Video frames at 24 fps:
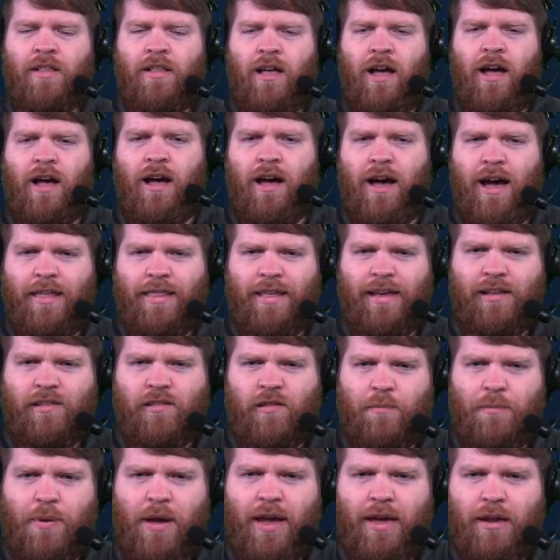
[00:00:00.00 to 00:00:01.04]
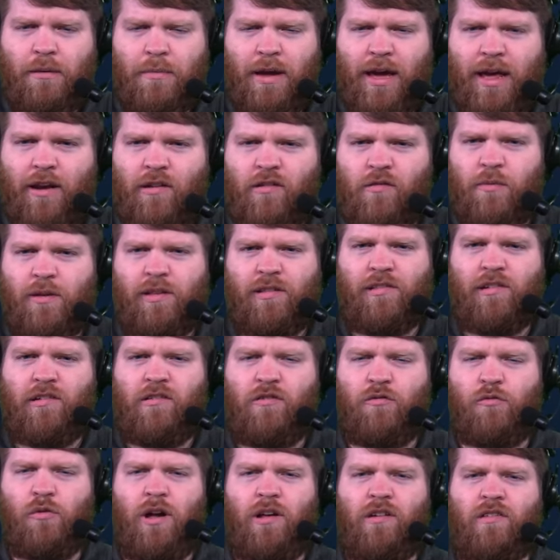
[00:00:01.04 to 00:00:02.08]
I think it's a pain management
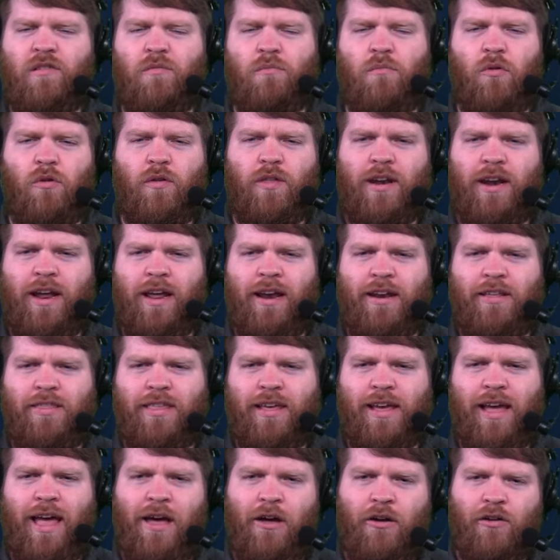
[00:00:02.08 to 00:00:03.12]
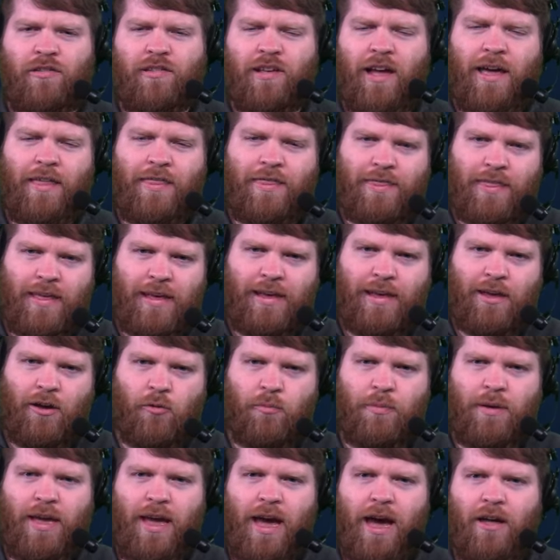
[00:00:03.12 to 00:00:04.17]
situation more than anything else. I think he'll
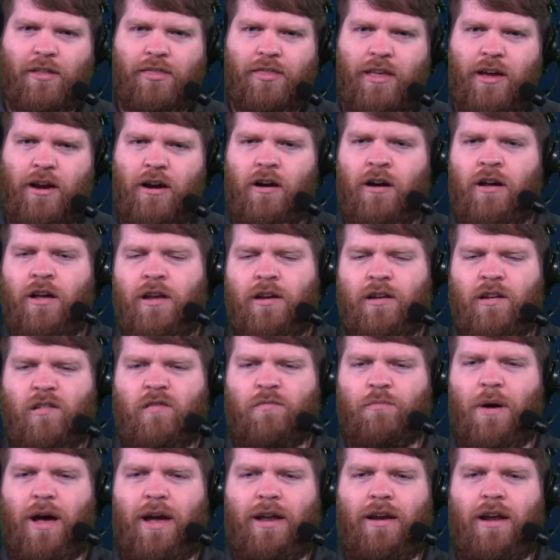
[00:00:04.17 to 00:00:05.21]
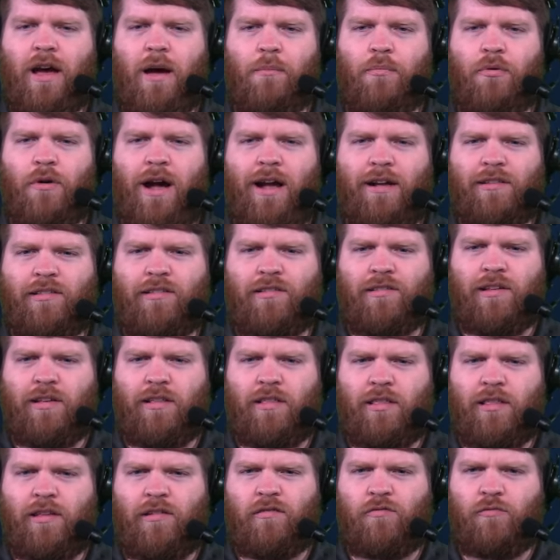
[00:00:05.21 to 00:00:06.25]
be out there despite not
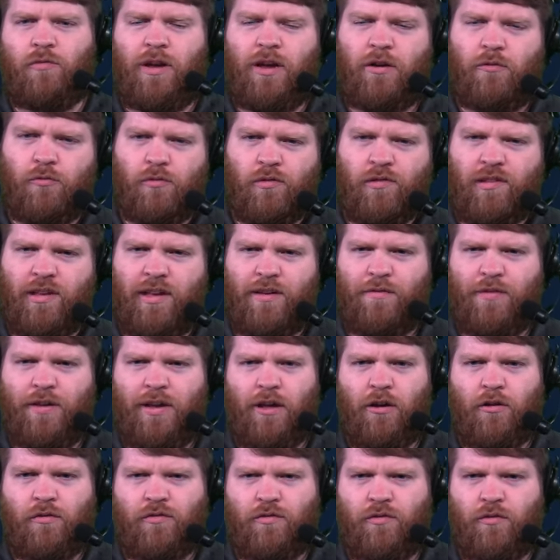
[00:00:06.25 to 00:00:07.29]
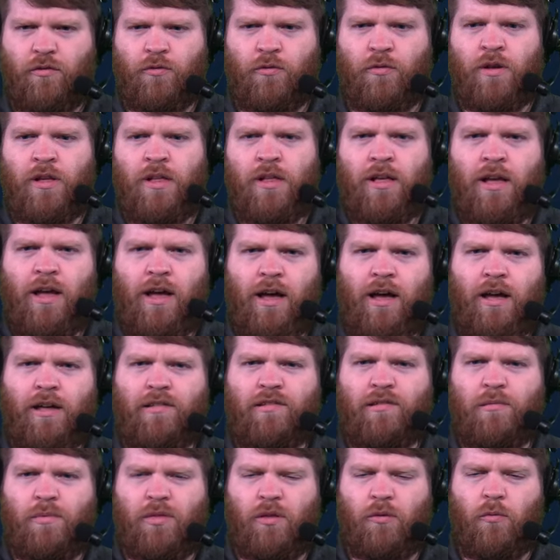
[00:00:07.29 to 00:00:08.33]
practicing this week. We'll see if he goes through uh,
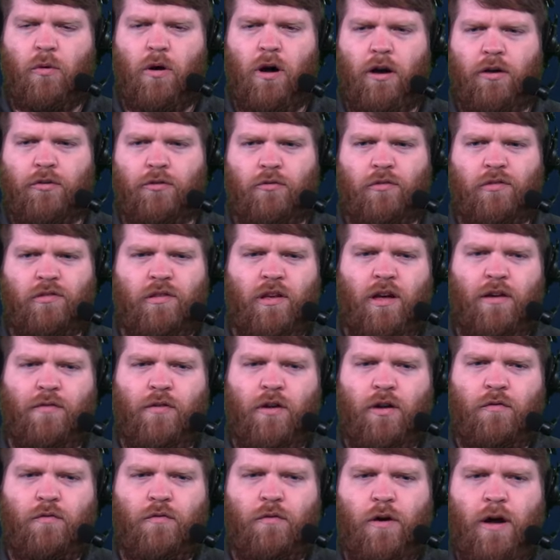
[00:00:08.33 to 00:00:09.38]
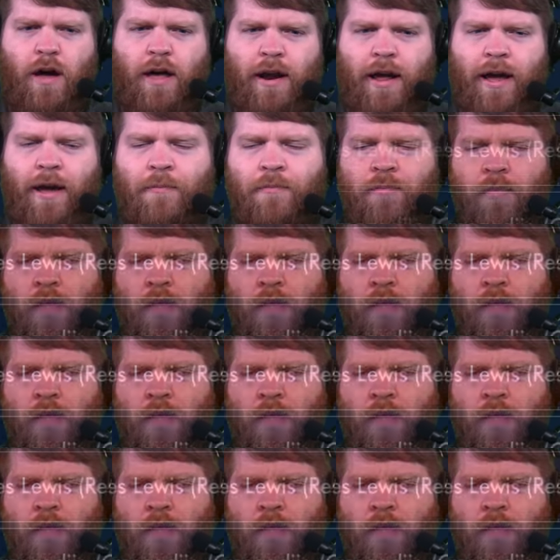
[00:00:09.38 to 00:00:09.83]
some of the walkthrough stuff on Friday.